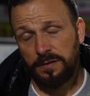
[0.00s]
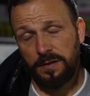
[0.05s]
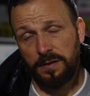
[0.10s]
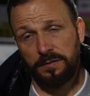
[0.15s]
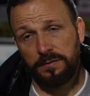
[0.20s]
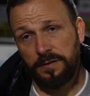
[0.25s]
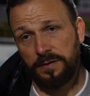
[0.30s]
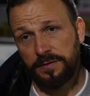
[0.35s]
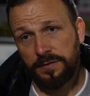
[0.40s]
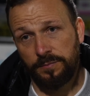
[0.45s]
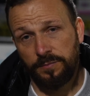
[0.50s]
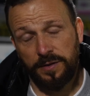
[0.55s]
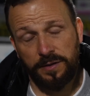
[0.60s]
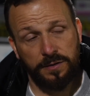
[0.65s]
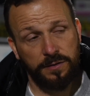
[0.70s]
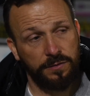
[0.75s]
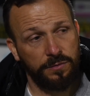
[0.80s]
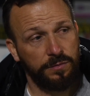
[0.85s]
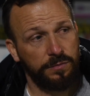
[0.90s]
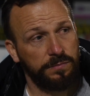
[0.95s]
Listen, we
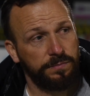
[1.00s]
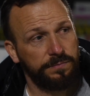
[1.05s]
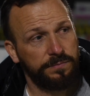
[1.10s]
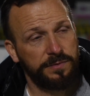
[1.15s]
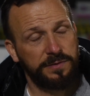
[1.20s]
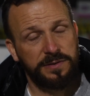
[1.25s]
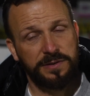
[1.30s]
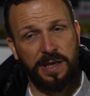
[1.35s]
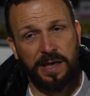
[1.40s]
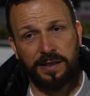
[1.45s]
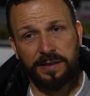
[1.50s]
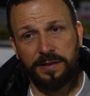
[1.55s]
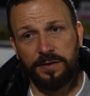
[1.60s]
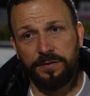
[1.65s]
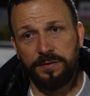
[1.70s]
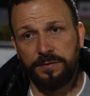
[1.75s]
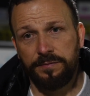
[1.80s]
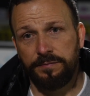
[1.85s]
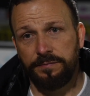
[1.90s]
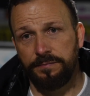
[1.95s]
can all stand
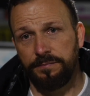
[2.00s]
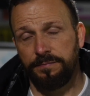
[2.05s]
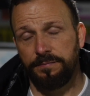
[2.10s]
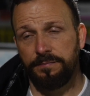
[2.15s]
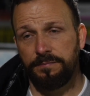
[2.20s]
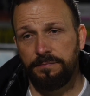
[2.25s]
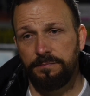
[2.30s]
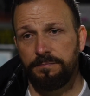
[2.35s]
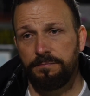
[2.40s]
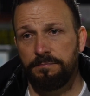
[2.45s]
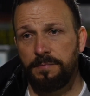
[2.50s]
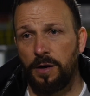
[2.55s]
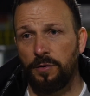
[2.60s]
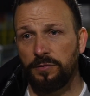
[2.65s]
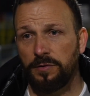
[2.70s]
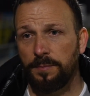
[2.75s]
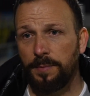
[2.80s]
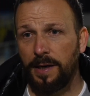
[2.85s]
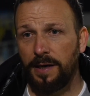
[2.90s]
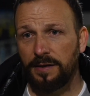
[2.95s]
here and
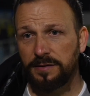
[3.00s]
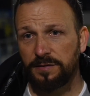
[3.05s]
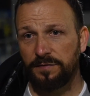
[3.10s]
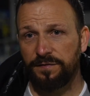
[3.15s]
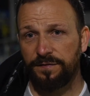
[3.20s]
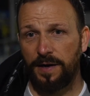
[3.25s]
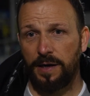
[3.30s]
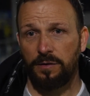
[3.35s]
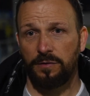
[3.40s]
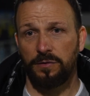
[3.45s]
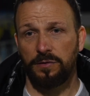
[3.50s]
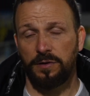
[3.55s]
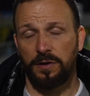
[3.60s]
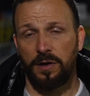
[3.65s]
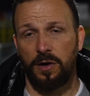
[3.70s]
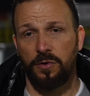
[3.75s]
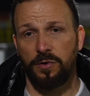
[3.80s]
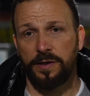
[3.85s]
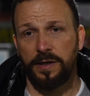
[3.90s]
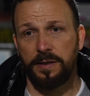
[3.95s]
moan about it's a foul on the
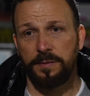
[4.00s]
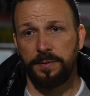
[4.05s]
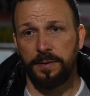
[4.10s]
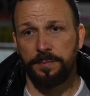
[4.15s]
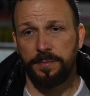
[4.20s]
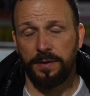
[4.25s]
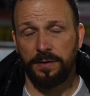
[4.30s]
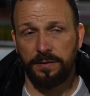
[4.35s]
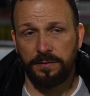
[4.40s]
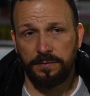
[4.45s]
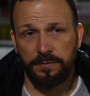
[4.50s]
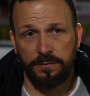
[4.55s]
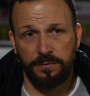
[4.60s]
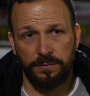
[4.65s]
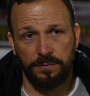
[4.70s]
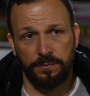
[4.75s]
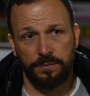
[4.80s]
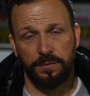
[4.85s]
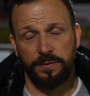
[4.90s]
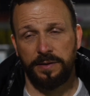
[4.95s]
goalkeeper, but
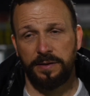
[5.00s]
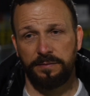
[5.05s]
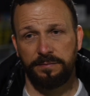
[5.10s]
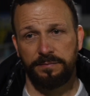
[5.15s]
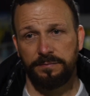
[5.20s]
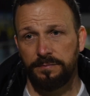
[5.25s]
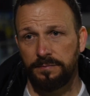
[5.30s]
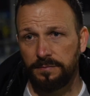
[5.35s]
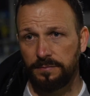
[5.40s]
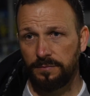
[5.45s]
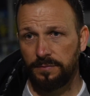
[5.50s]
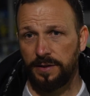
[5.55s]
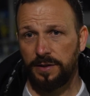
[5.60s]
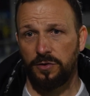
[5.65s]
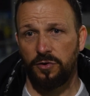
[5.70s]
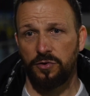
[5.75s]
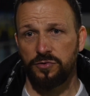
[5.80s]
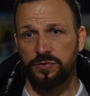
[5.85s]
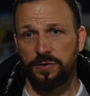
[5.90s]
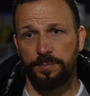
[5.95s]
we
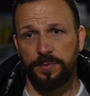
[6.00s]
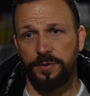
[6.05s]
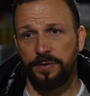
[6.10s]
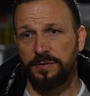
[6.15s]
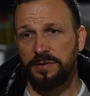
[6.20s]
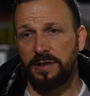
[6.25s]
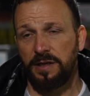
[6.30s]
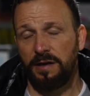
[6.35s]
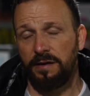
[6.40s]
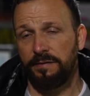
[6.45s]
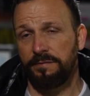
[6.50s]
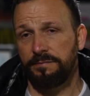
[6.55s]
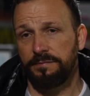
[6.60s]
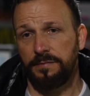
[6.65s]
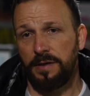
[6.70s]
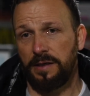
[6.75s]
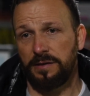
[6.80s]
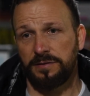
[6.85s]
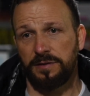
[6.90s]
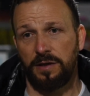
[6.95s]
contributed to that
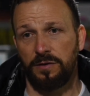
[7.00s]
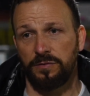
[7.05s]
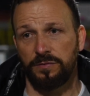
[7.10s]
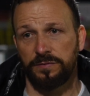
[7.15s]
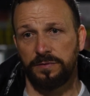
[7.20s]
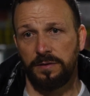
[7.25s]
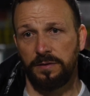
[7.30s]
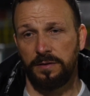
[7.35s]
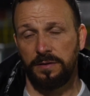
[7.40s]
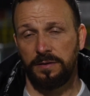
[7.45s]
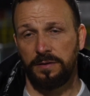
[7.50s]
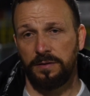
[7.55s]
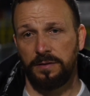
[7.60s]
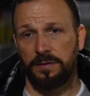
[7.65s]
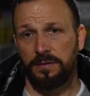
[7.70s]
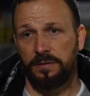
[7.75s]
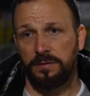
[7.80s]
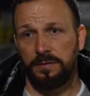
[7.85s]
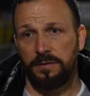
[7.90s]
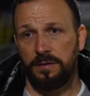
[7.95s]
ourselves.
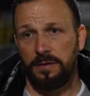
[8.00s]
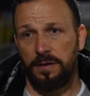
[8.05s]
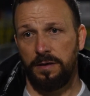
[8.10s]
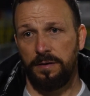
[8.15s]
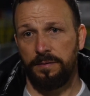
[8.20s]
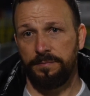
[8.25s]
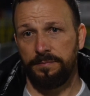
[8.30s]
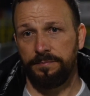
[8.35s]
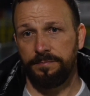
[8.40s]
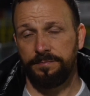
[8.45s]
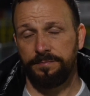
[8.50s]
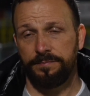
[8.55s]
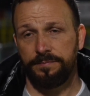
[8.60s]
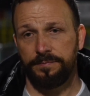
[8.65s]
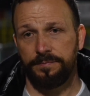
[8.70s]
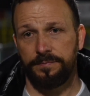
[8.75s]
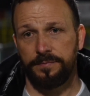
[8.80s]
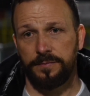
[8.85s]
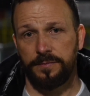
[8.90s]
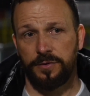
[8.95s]

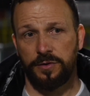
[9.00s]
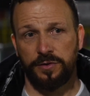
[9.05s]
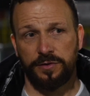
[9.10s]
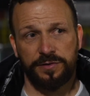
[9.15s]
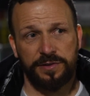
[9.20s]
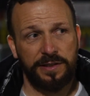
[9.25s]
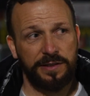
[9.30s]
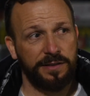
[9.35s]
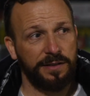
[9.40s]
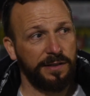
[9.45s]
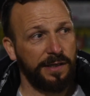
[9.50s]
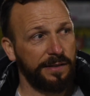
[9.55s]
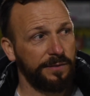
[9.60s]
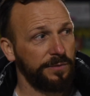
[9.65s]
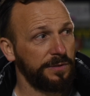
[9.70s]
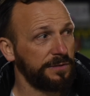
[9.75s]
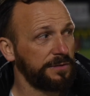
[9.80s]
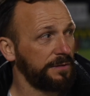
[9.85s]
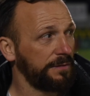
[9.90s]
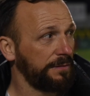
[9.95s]
You could see that they
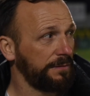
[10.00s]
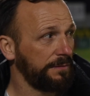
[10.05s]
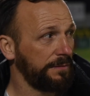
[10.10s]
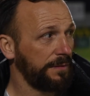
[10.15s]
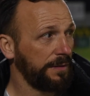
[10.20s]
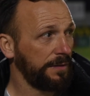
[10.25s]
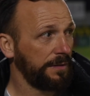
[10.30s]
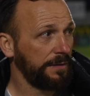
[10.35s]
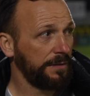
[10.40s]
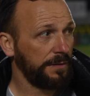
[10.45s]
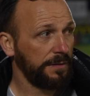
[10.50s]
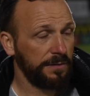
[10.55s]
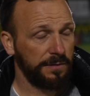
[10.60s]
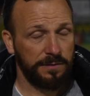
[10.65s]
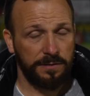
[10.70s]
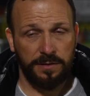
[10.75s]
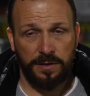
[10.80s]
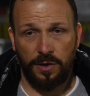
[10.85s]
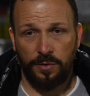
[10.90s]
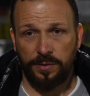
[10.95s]
was
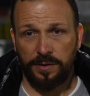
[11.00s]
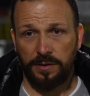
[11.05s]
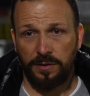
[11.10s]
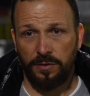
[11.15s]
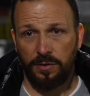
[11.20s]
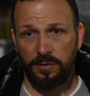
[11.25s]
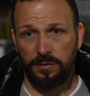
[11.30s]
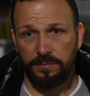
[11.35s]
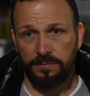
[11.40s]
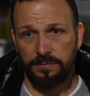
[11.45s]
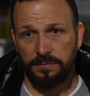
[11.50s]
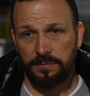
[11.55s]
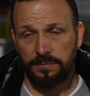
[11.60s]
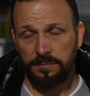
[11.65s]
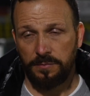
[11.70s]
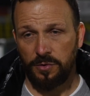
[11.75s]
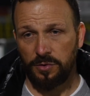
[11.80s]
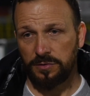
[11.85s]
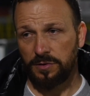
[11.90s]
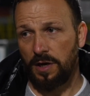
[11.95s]
going a lot
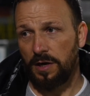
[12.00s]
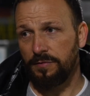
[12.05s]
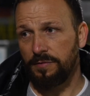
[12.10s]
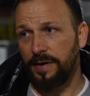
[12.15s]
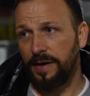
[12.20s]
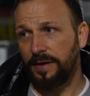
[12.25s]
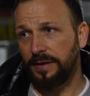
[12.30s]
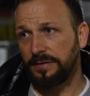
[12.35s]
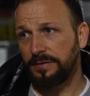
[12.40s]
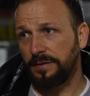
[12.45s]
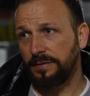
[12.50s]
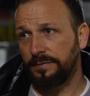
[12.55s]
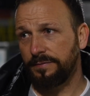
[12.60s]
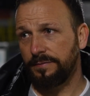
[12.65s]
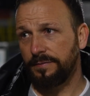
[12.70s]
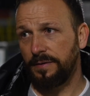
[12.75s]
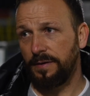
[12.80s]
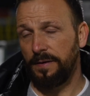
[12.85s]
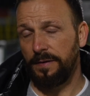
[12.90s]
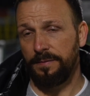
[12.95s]
more direct.
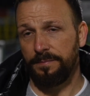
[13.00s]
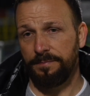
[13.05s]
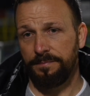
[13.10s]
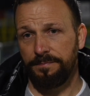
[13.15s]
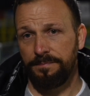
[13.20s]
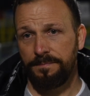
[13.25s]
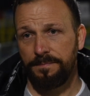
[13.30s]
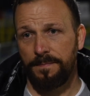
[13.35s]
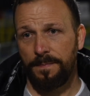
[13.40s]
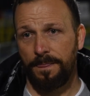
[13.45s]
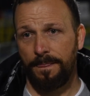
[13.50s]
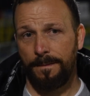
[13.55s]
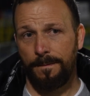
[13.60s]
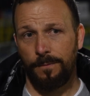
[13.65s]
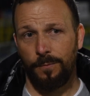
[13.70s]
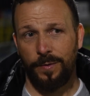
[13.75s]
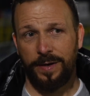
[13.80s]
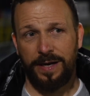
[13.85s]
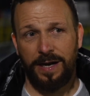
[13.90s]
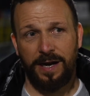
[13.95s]

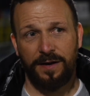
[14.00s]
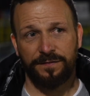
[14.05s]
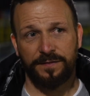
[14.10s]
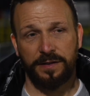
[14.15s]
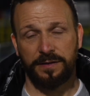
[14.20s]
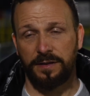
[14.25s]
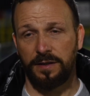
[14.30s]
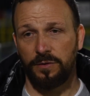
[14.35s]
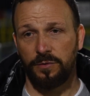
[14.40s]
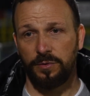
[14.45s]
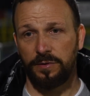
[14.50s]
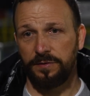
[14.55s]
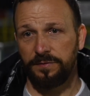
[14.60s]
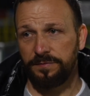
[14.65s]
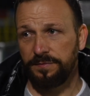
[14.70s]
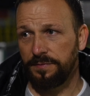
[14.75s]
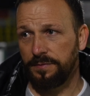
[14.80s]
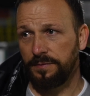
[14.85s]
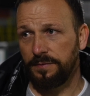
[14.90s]
We have to deal with